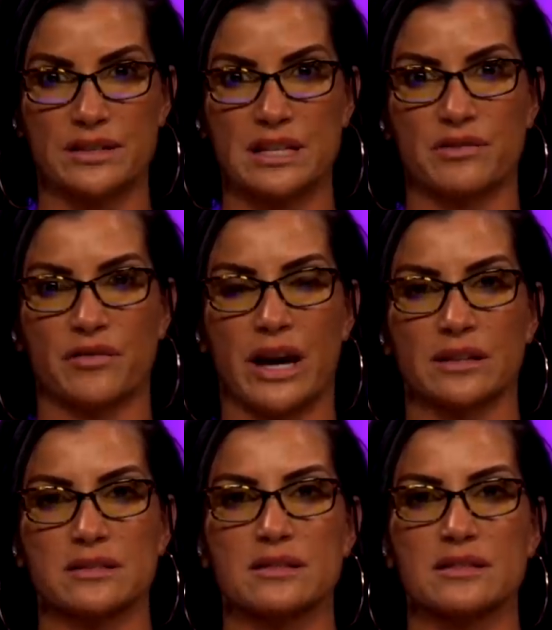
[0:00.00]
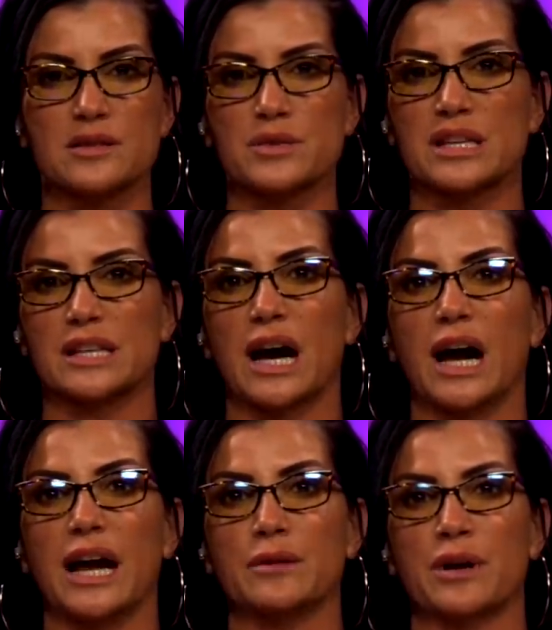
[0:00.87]
Antifa violence, and this was at the
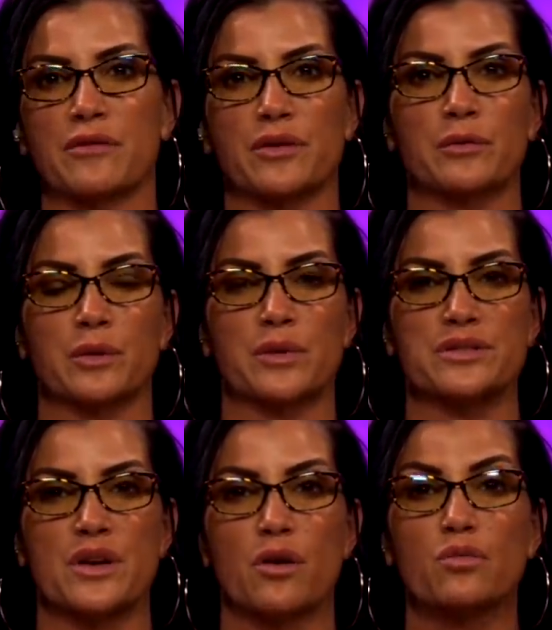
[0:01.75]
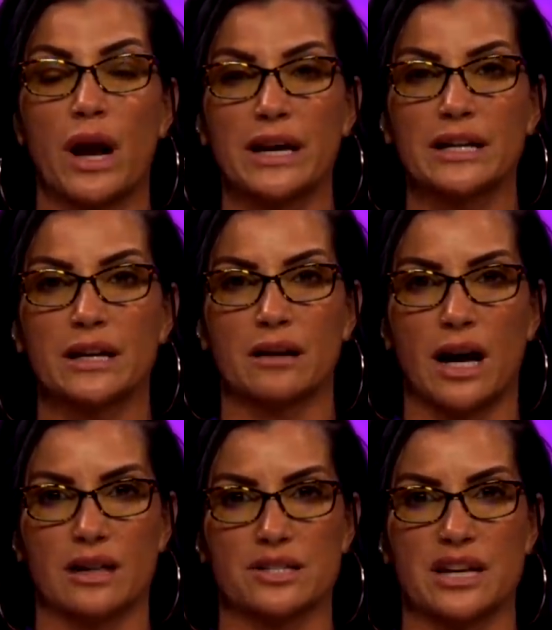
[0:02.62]
height when everyone was rioting on
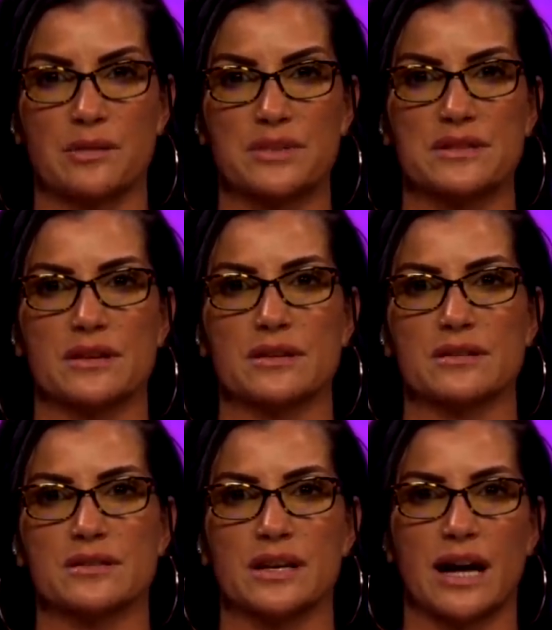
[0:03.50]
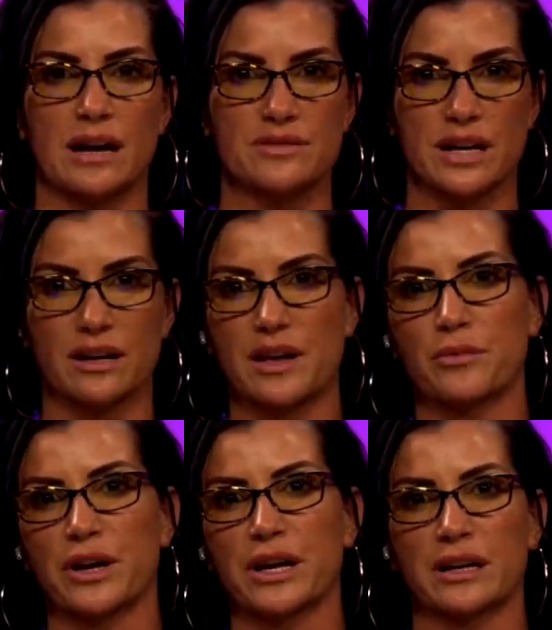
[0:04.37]
college campuses, and how dare
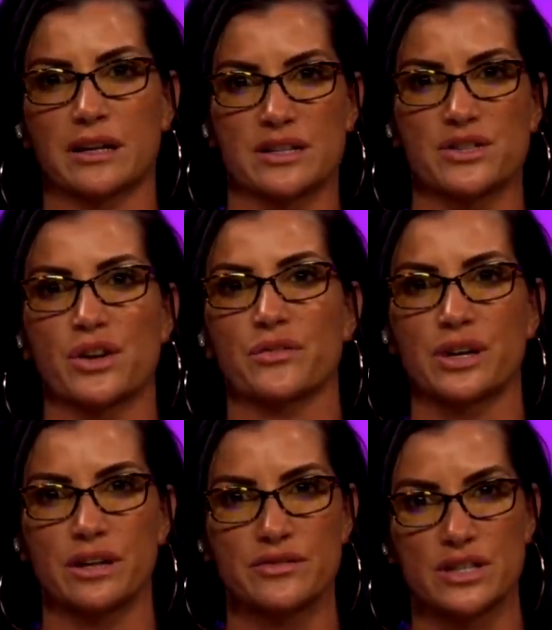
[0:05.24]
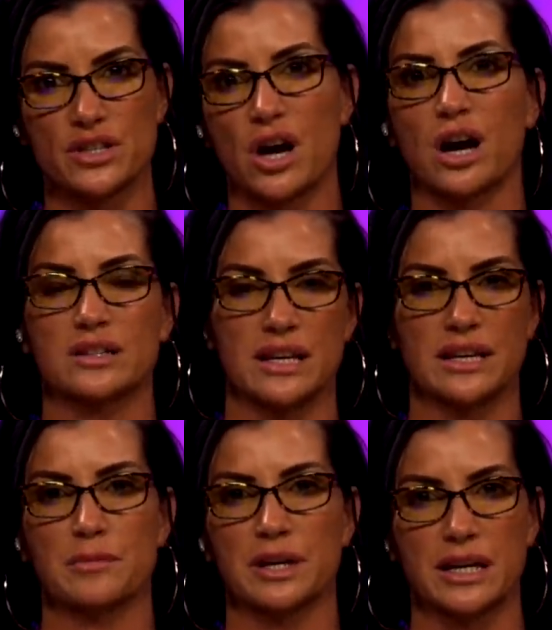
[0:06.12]
they bring in a conservative to talk to
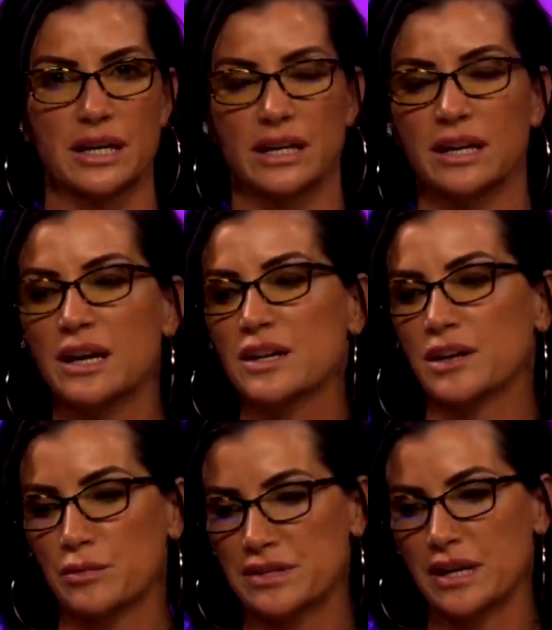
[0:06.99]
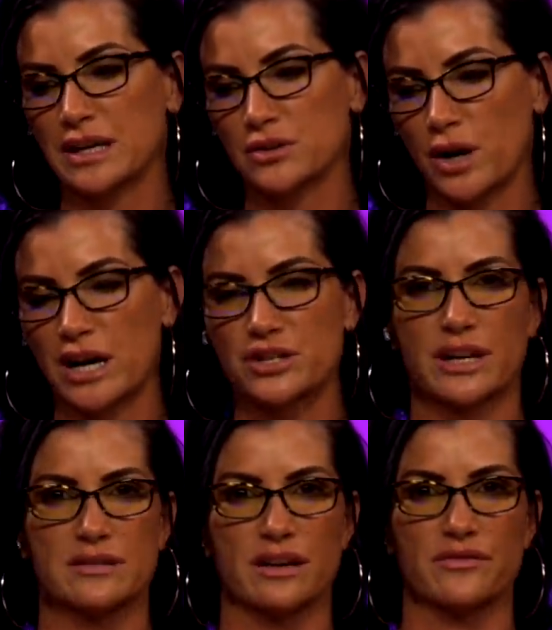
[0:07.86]
anybody, and they were setting trash
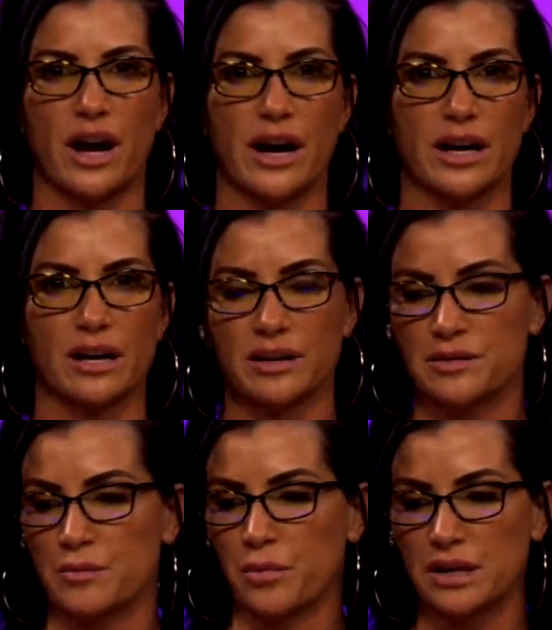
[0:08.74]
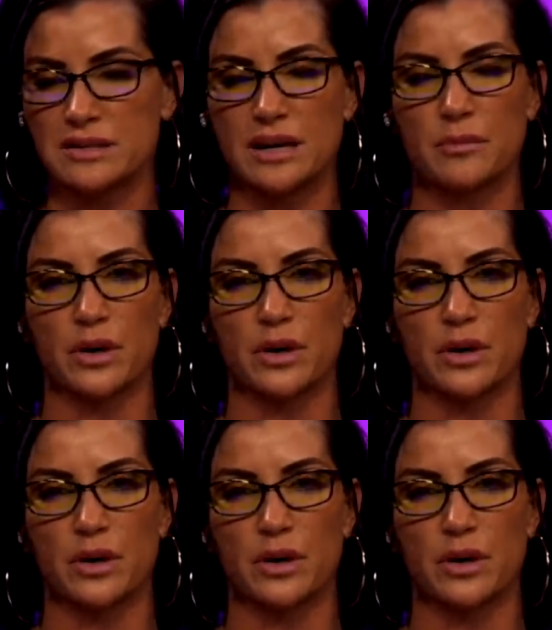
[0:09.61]
cans on fire and busting